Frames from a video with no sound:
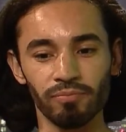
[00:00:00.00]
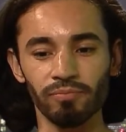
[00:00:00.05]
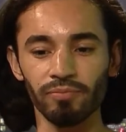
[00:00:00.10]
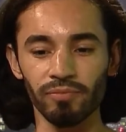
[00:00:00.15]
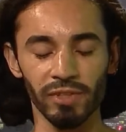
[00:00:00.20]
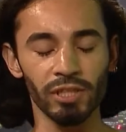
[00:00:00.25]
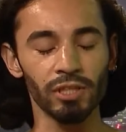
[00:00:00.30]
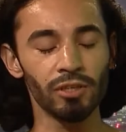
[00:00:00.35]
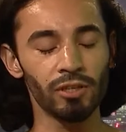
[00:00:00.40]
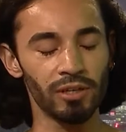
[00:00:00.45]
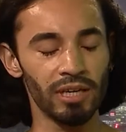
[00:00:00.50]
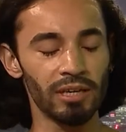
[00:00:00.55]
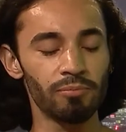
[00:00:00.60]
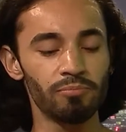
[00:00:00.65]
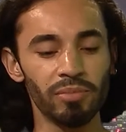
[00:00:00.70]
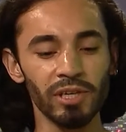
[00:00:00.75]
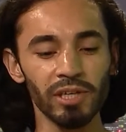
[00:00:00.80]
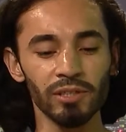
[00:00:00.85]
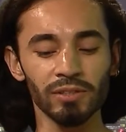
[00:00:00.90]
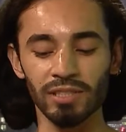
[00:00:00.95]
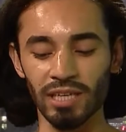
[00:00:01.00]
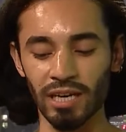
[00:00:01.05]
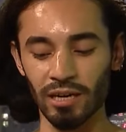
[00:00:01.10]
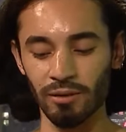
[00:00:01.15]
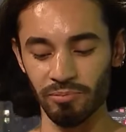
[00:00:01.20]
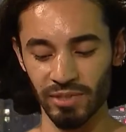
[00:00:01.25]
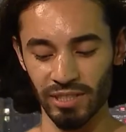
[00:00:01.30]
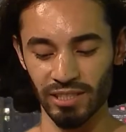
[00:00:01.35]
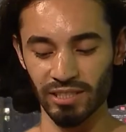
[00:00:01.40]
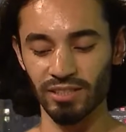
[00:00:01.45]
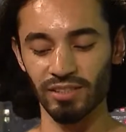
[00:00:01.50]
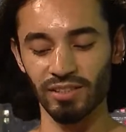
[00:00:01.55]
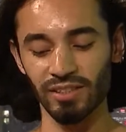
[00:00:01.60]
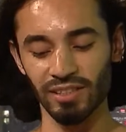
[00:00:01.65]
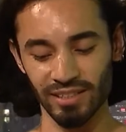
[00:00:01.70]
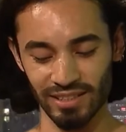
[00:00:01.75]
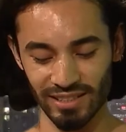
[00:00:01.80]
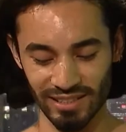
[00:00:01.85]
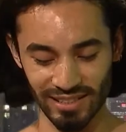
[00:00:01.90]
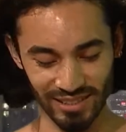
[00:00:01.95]
it built up into
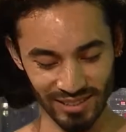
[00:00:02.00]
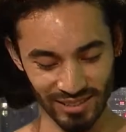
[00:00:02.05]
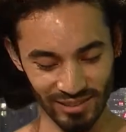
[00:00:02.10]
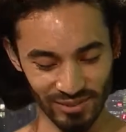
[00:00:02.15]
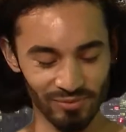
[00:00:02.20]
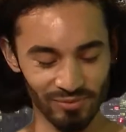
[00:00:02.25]
this